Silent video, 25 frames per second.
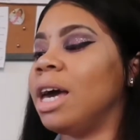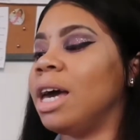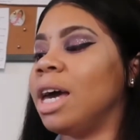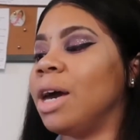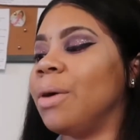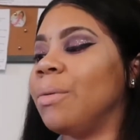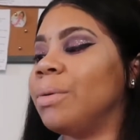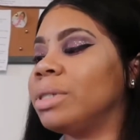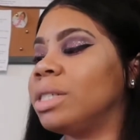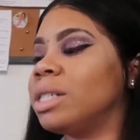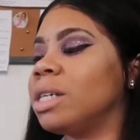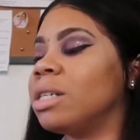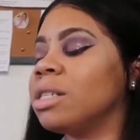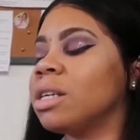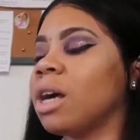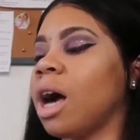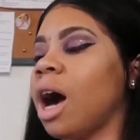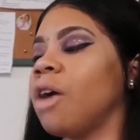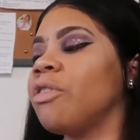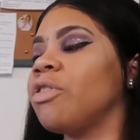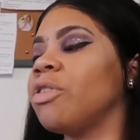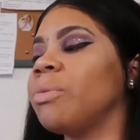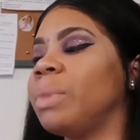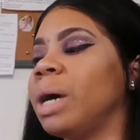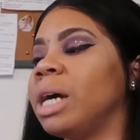It was just
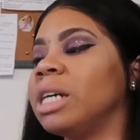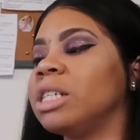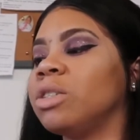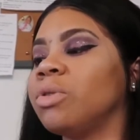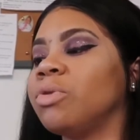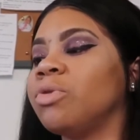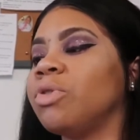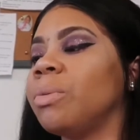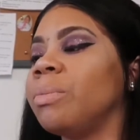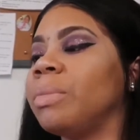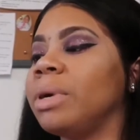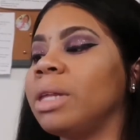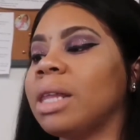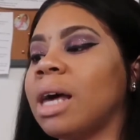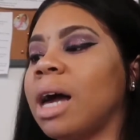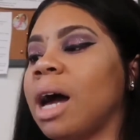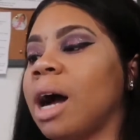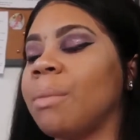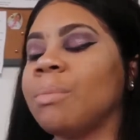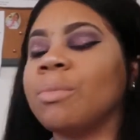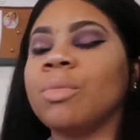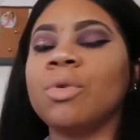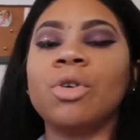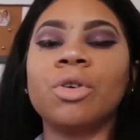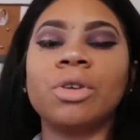confirmation for me that
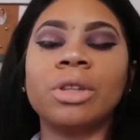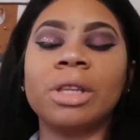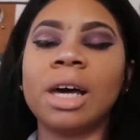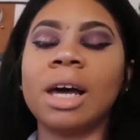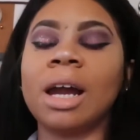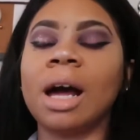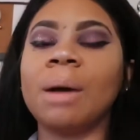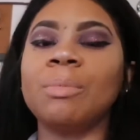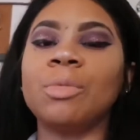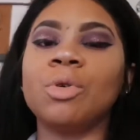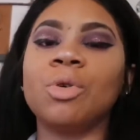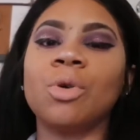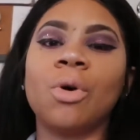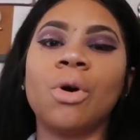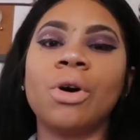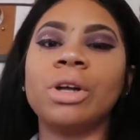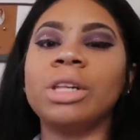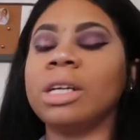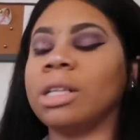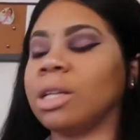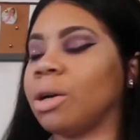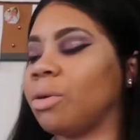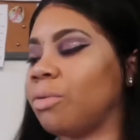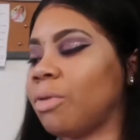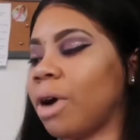I'm that I'm going
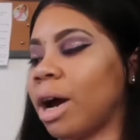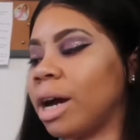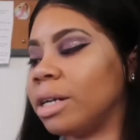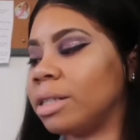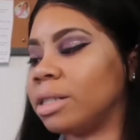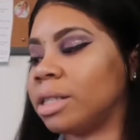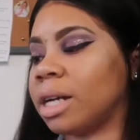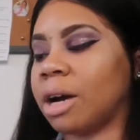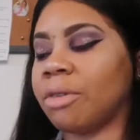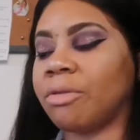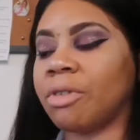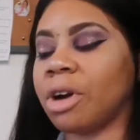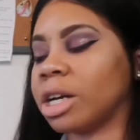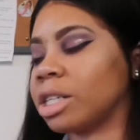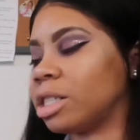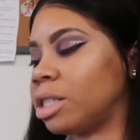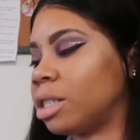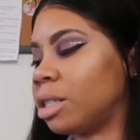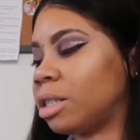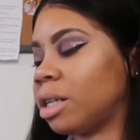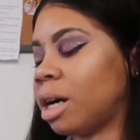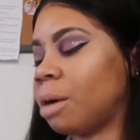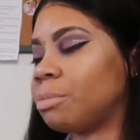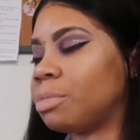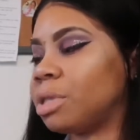in the right
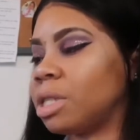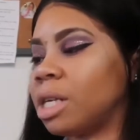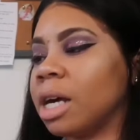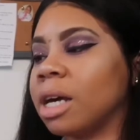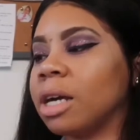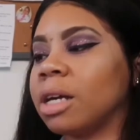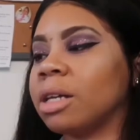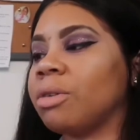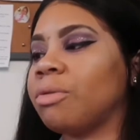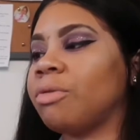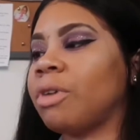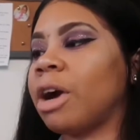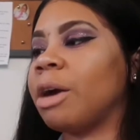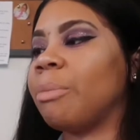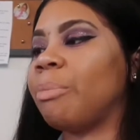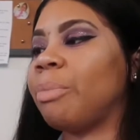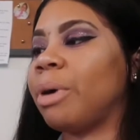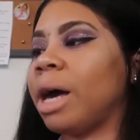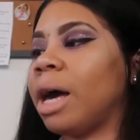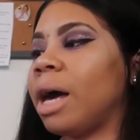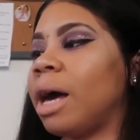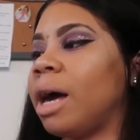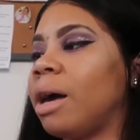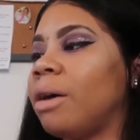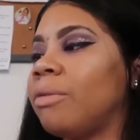direction. I'm taking the right
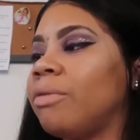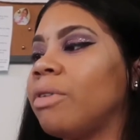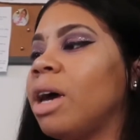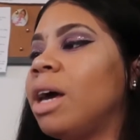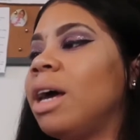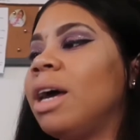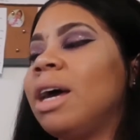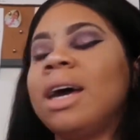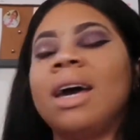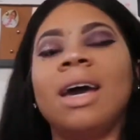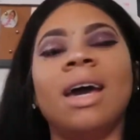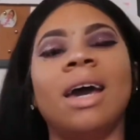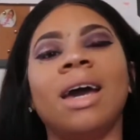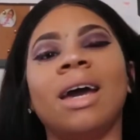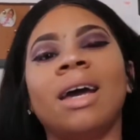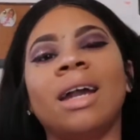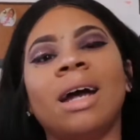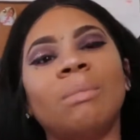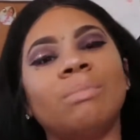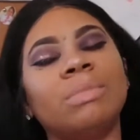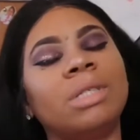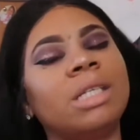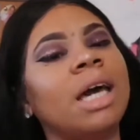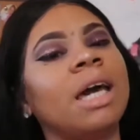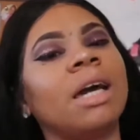path and
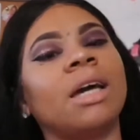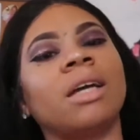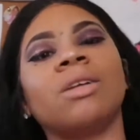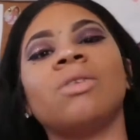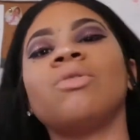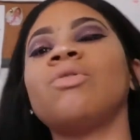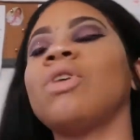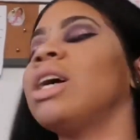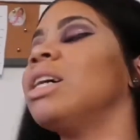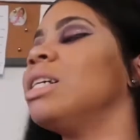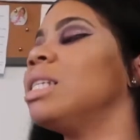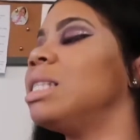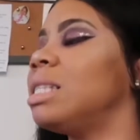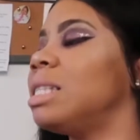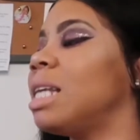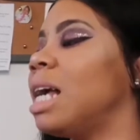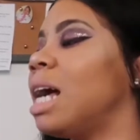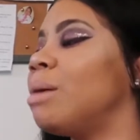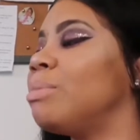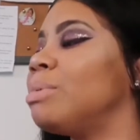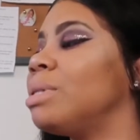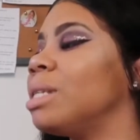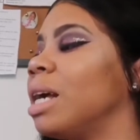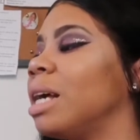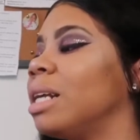I'm taking the right steps.